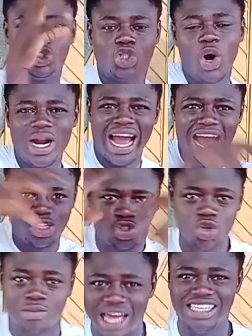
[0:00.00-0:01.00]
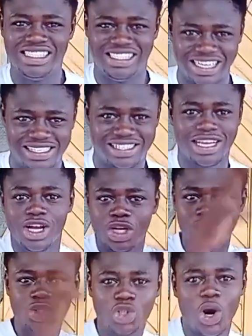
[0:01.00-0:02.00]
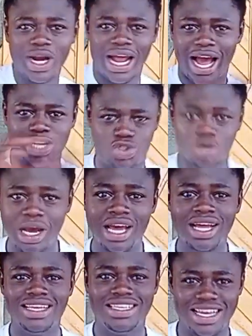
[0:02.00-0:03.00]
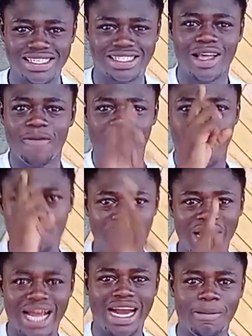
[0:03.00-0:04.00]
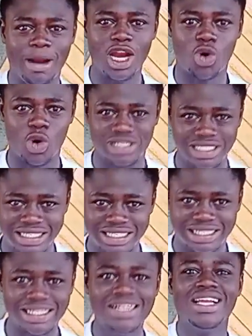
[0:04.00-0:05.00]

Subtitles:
Jonah Attuquaye, yes. Jonah Attuquaye, yes. A player at my level cities.